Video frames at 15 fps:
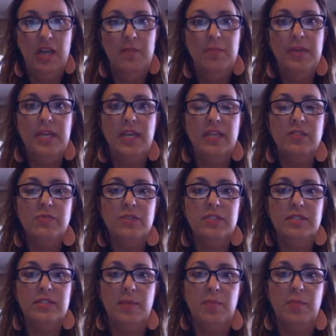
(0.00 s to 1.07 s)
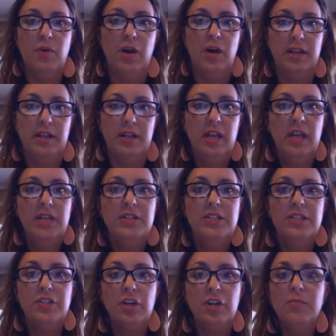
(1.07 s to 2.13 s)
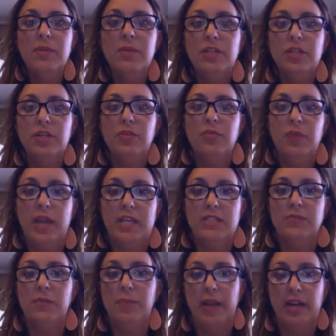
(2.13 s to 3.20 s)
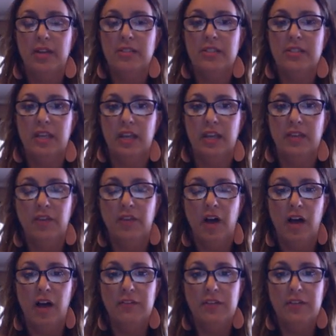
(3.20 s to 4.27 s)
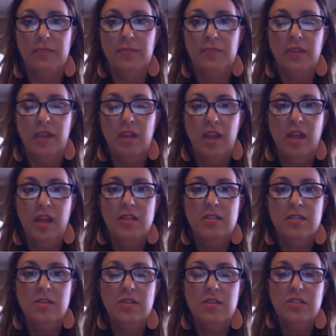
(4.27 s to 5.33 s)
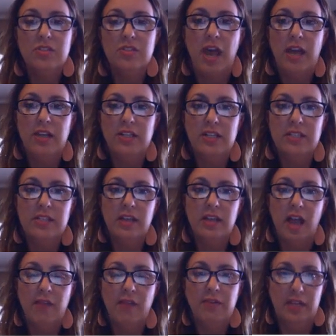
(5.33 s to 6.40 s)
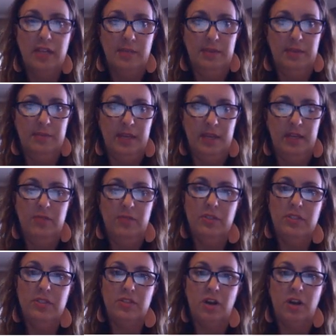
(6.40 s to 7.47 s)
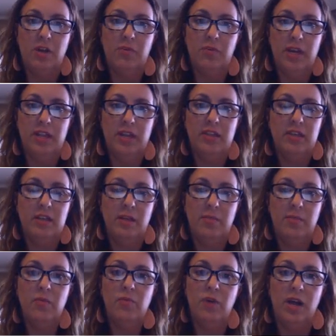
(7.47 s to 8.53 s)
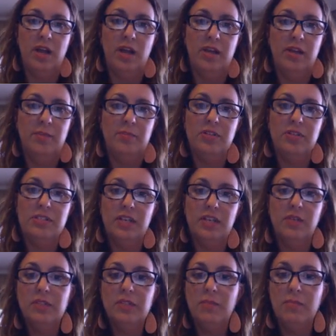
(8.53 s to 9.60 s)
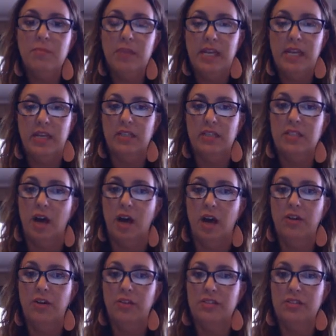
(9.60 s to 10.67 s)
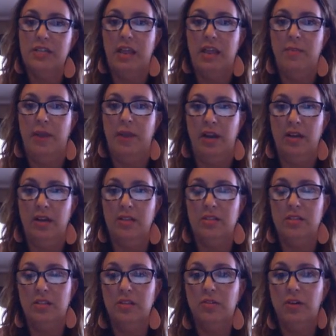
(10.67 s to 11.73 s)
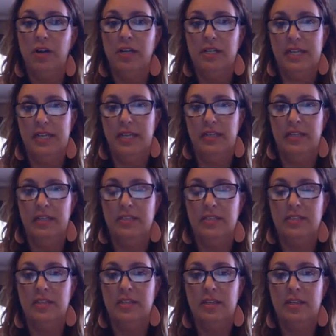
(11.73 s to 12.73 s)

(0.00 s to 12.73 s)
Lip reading: begins with step 1, determine new ways for parents to get involved. So the strategies that I would implement would start with, number 1, proceed with the meeting to honor those 8 parents who are in attendance.